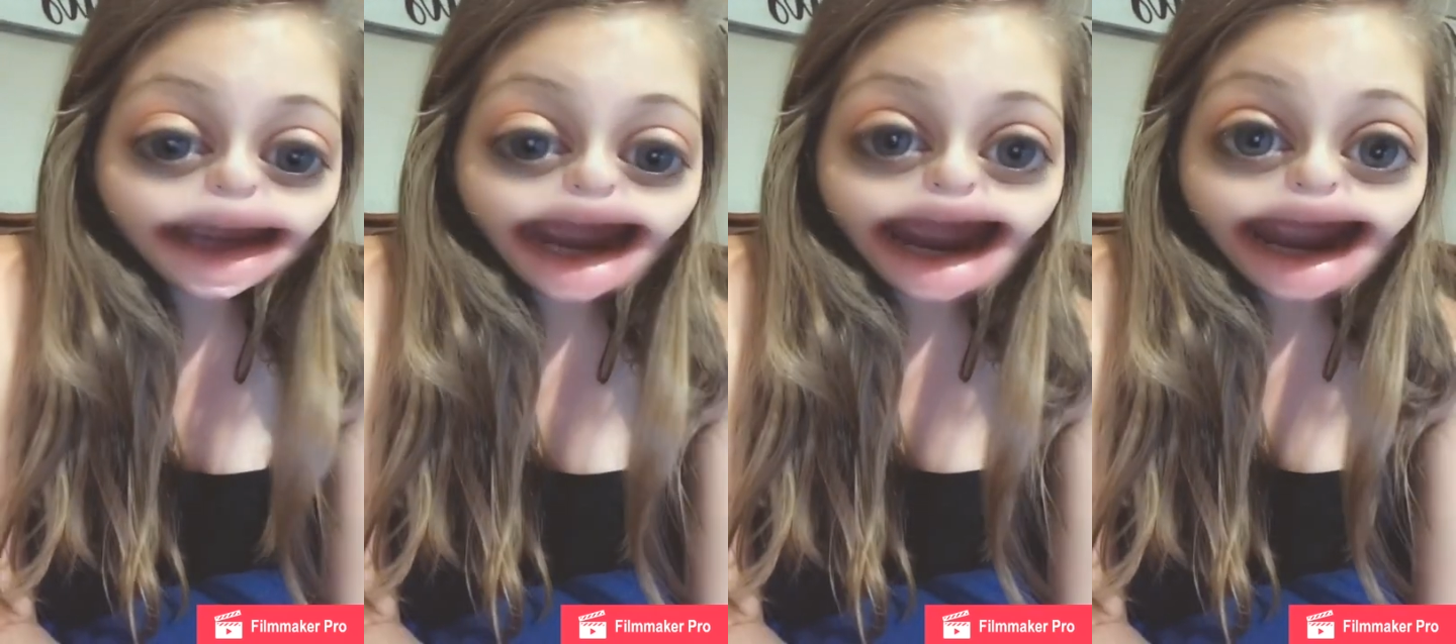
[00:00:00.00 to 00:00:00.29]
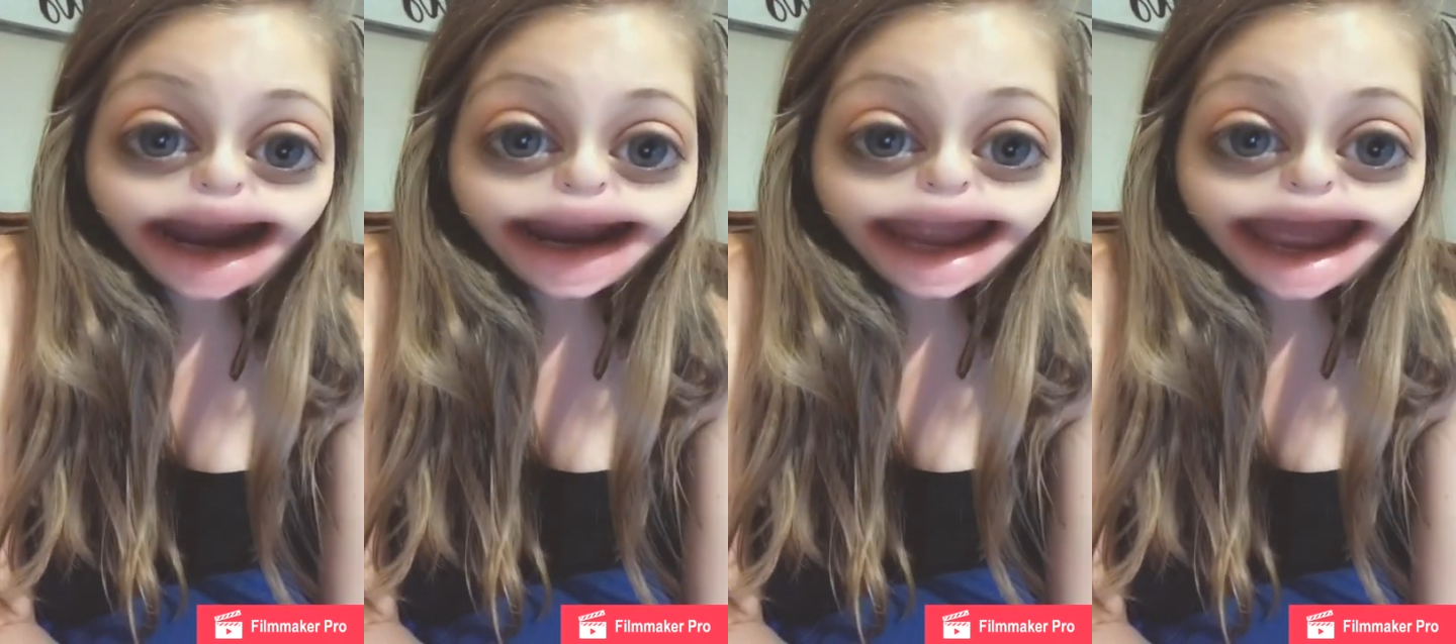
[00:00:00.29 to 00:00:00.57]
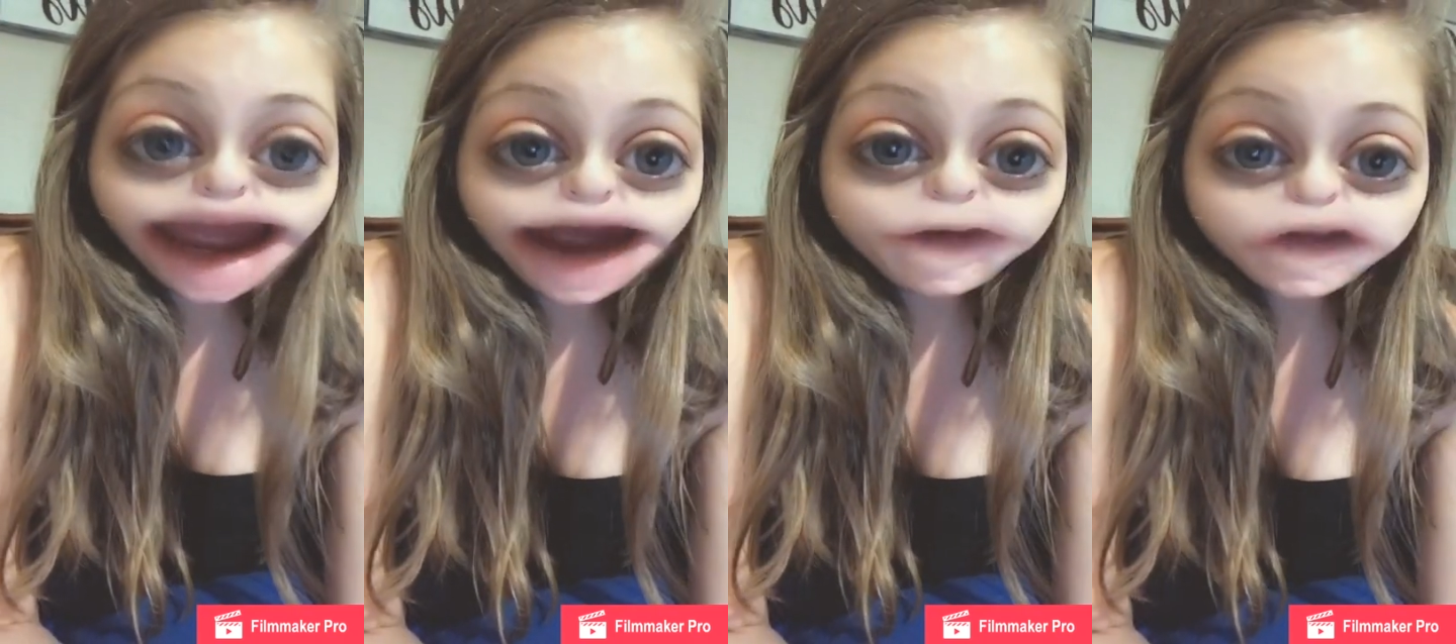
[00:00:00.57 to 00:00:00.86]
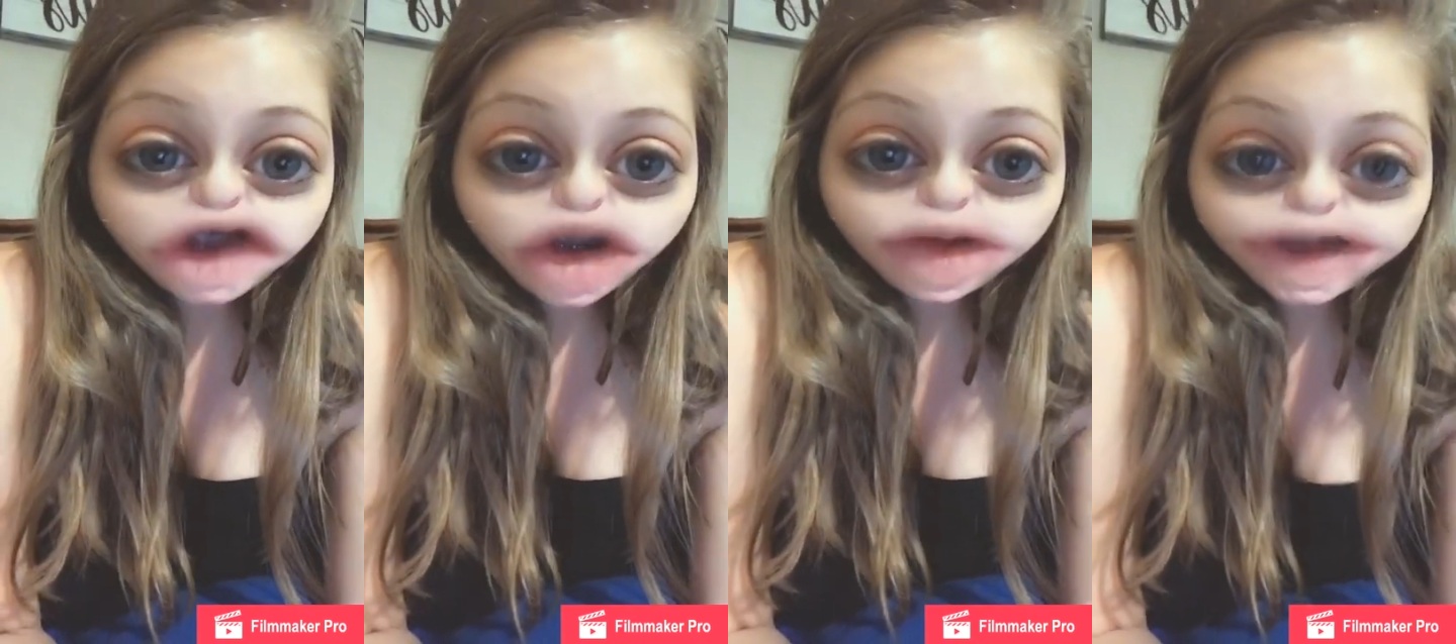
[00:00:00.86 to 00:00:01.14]
I
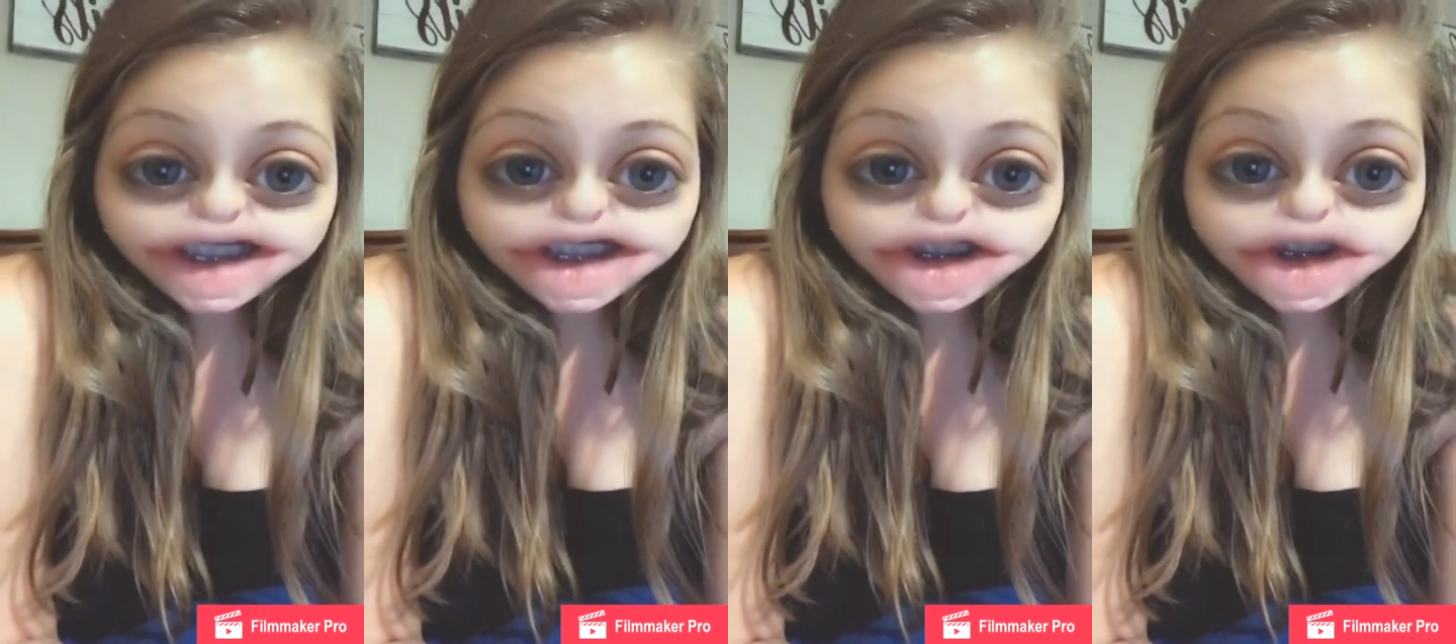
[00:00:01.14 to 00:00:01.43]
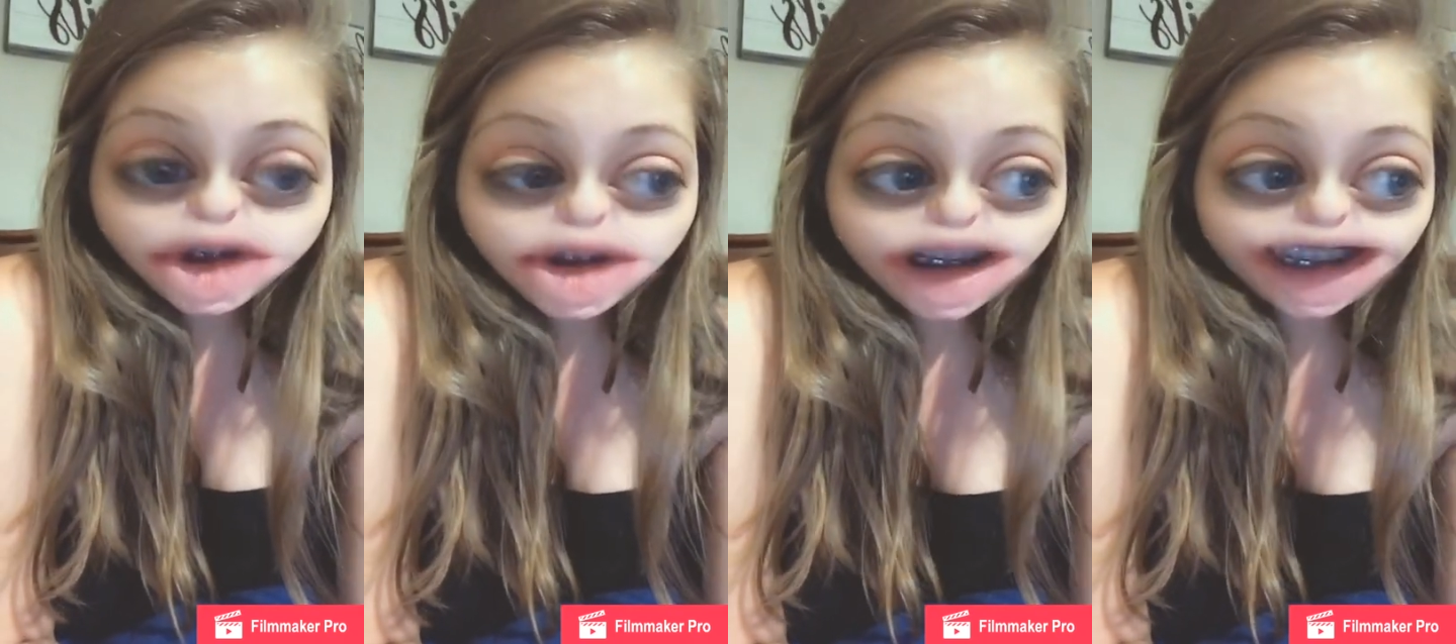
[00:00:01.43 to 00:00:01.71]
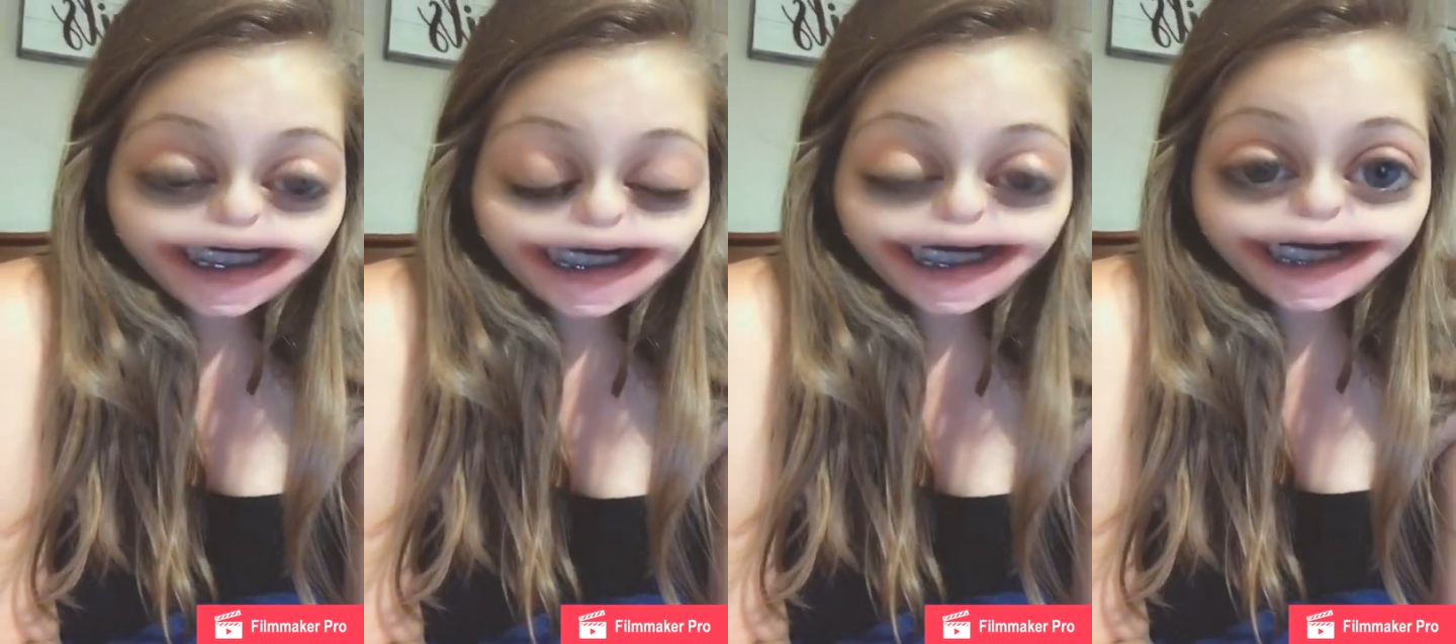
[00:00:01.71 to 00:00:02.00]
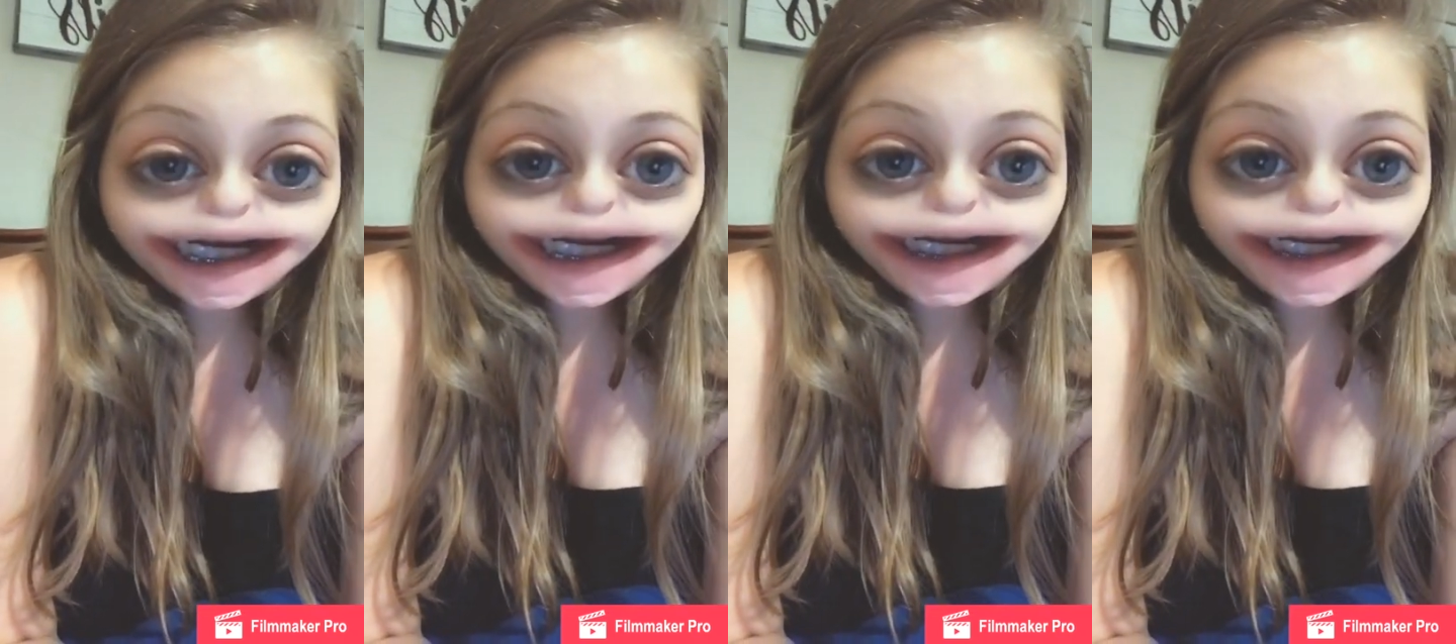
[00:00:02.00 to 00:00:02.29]
have told this
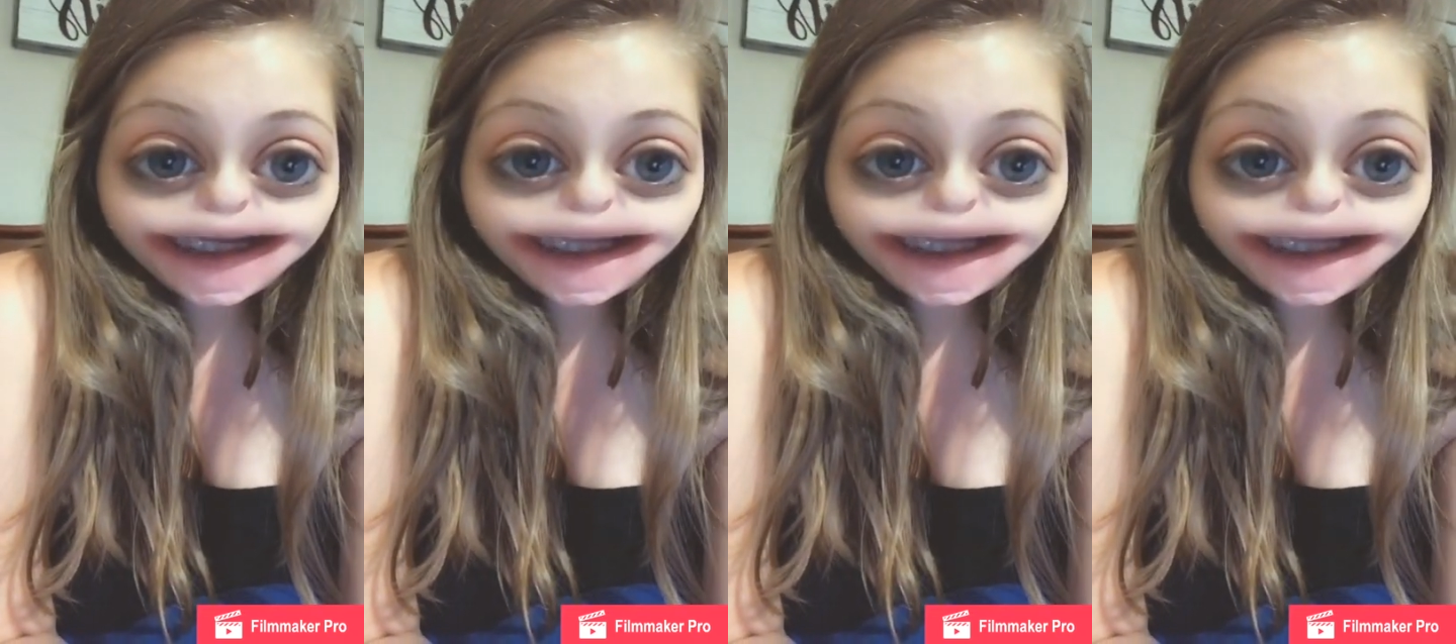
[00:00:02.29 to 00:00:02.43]
story